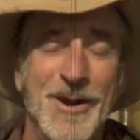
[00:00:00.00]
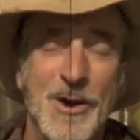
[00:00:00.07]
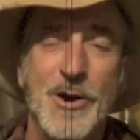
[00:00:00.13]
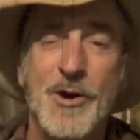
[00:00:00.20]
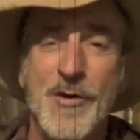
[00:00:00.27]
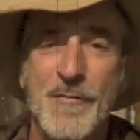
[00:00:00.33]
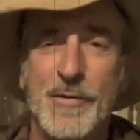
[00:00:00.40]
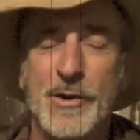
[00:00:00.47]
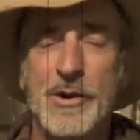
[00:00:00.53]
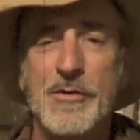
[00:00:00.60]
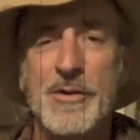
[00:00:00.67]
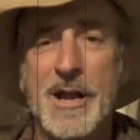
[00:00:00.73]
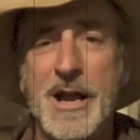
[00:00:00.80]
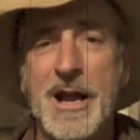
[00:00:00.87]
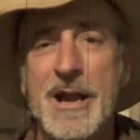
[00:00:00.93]

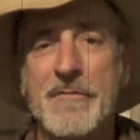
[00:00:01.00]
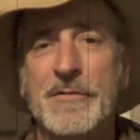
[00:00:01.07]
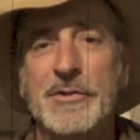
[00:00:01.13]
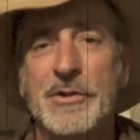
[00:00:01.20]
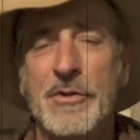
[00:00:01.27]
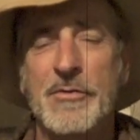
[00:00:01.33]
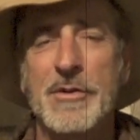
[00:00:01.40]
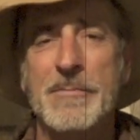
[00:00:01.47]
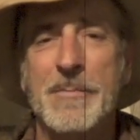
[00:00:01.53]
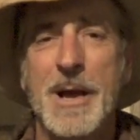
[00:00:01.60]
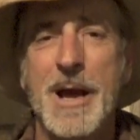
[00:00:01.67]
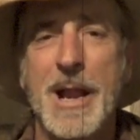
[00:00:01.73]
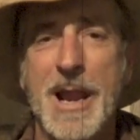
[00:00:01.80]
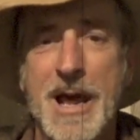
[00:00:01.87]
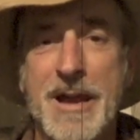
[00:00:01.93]
overcoat I ever saw in
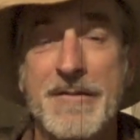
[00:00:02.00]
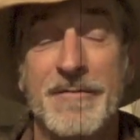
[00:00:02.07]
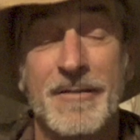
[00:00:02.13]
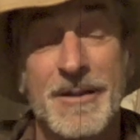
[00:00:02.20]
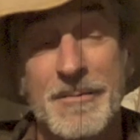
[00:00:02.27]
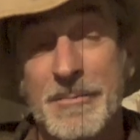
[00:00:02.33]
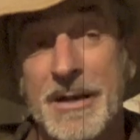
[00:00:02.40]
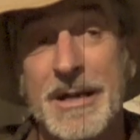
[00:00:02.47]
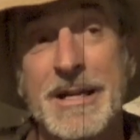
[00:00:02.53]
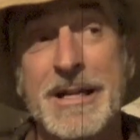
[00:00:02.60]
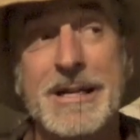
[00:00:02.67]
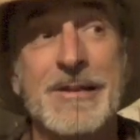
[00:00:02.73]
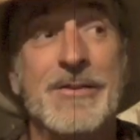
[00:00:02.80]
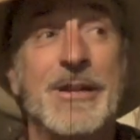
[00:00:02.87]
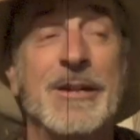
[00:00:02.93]
my life. But he
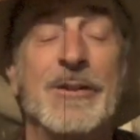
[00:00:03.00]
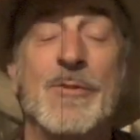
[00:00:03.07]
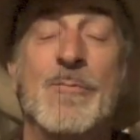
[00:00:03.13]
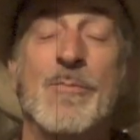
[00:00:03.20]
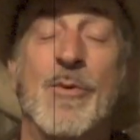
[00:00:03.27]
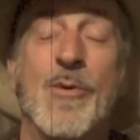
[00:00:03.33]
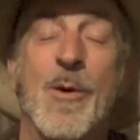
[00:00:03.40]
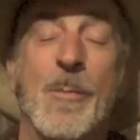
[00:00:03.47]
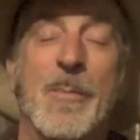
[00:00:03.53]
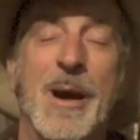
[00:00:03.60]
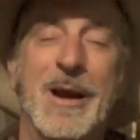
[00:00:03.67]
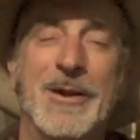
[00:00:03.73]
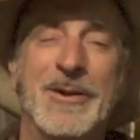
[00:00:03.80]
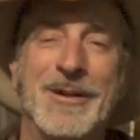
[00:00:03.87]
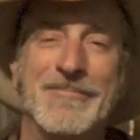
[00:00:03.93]
didn't think no more
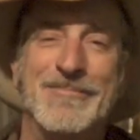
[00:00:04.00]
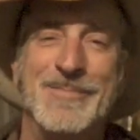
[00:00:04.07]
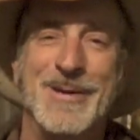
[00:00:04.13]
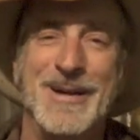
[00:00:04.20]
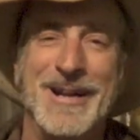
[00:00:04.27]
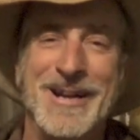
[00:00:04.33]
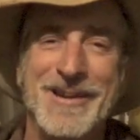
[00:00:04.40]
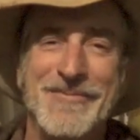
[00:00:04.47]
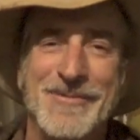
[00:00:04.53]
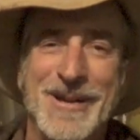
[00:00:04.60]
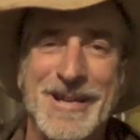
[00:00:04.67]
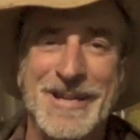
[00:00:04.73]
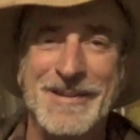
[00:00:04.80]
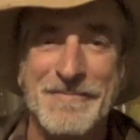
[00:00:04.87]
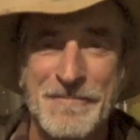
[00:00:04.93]
about it. But
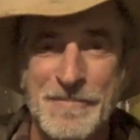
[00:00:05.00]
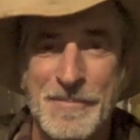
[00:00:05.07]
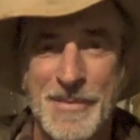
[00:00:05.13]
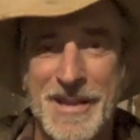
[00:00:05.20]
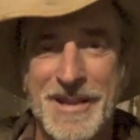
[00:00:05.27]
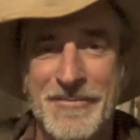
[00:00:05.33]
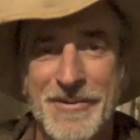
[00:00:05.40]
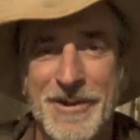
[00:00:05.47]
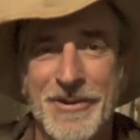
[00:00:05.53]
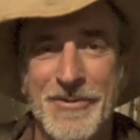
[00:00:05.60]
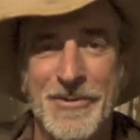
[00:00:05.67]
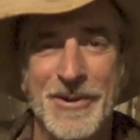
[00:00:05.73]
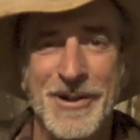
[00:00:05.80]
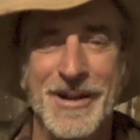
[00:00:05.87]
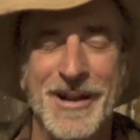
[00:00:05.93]
anyway, he went
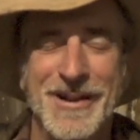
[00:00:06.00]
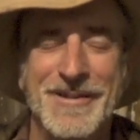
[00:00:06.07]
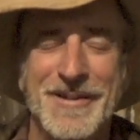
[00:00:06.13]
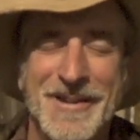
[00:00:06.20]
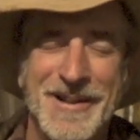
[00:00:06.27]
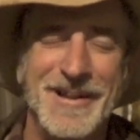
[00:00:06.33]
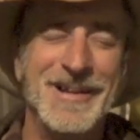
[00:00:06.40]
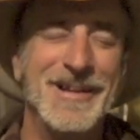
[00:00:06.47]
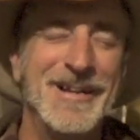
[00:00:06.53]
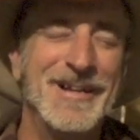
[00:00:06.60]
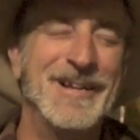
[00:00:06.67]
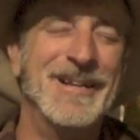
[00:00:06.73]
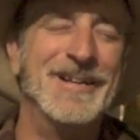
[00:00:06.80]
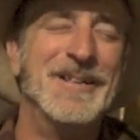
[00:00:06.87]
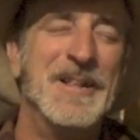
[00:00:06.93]
on and
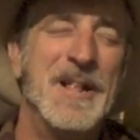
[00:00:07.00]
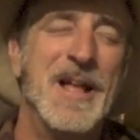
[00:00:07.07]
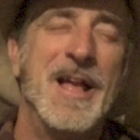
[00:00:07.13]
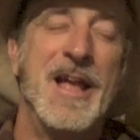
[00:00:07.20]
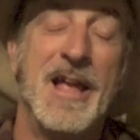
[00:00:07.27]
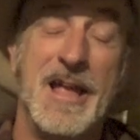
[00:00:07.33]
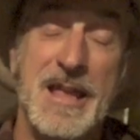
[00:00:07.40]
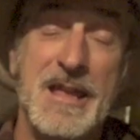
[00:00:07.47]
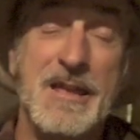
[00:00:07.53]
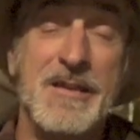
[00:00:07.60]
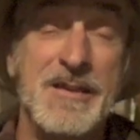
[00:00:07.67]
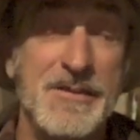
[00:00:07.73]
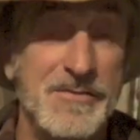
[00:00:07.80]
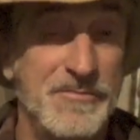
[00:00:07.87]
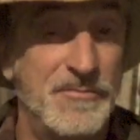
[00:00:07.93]

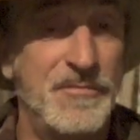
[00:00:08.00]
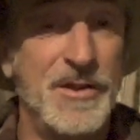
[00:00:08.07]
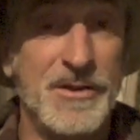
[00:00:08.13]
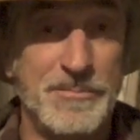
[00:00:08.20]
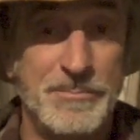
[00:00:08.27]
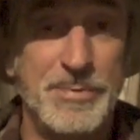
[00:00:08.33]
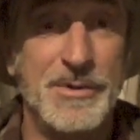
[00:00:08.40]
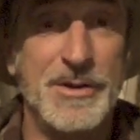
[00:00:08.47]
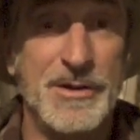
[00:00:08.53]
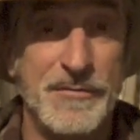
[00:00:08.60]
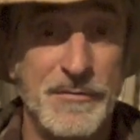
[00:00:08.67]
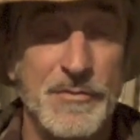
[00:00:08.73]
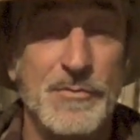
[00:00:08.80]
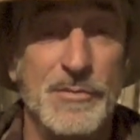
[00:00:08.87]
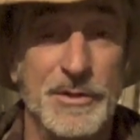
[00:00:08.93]
he felt pretty
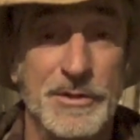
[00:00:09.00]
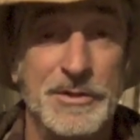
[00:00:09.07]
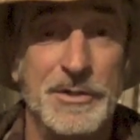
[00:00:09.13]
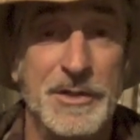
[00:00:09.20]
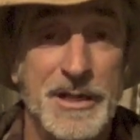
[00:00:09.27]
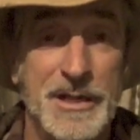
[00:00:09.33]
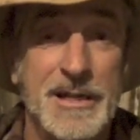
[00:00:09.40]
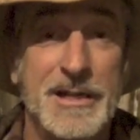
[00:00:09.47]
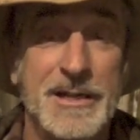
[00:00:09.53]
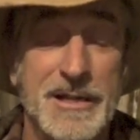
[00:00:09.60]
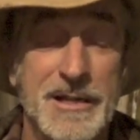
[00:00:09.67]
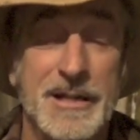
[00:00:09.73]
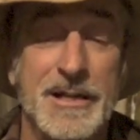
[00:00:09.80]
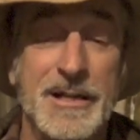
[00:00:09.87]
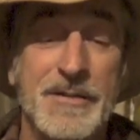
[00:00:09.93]
foolish. He
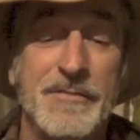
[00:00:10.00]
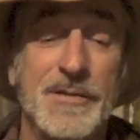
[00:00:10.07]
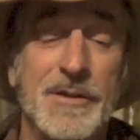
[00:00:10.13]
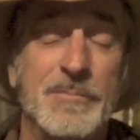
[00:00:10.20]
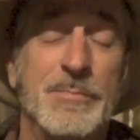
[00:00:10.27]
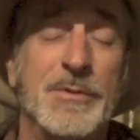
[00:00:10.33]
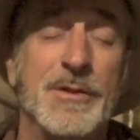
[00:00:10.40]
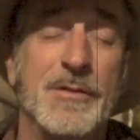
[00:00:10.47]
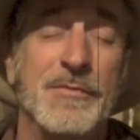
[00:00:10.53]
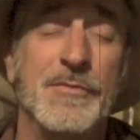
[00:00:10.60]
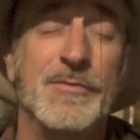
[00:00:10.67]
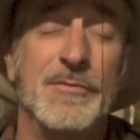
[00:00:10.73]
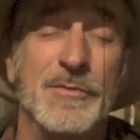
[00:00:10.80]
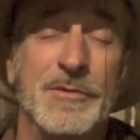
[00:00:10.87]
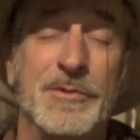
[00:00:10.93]
did. He felt pretty
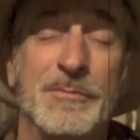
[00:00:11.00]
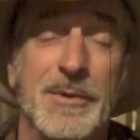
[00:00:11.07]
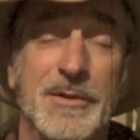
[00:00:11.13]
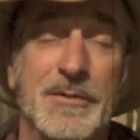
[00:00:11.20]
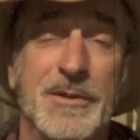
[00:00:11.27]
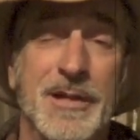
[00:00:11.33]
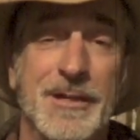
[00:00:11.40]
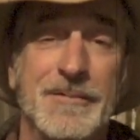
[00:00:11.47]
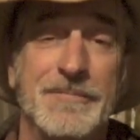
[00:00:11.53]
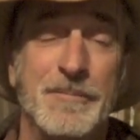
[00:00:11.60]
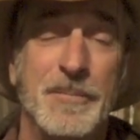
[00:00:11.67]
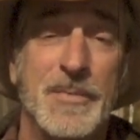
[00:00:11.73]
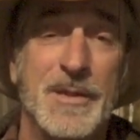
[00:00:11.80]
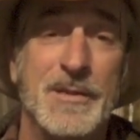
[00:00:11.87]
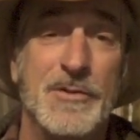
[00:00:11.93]
foolish about that.
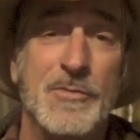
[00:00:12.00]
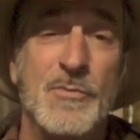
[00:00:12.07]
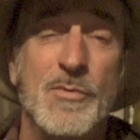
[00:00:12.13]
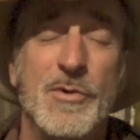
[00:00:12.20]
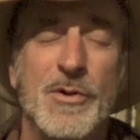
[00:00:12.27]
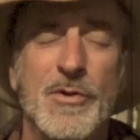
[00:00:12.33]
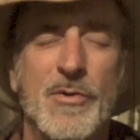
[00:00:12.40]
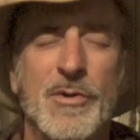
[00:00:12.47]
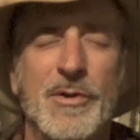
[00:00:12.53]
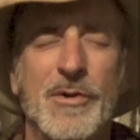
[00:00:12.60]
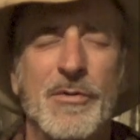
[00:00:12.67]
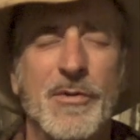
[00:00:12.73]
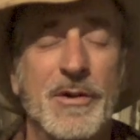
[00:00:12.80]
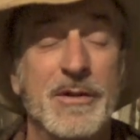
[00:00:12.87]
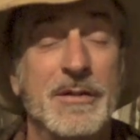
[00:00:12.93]
Going on and
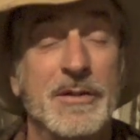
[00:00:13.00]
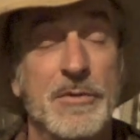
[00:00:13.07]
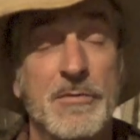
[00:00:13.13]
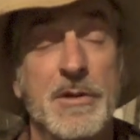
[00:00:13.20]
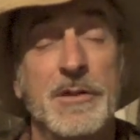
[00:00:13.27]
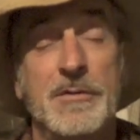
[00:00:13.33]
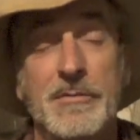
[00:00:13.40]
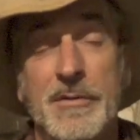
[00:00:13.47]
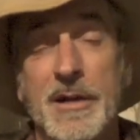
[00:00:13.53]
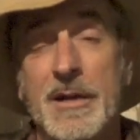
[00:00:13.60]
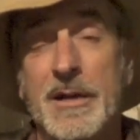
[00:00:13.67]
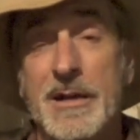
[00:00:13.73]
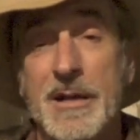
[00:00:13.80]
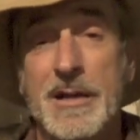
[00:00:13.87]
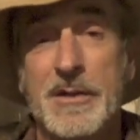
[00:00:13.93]
on. And to his
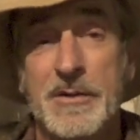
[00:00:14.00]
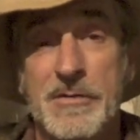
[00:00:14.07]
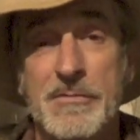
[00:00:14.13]
credit now,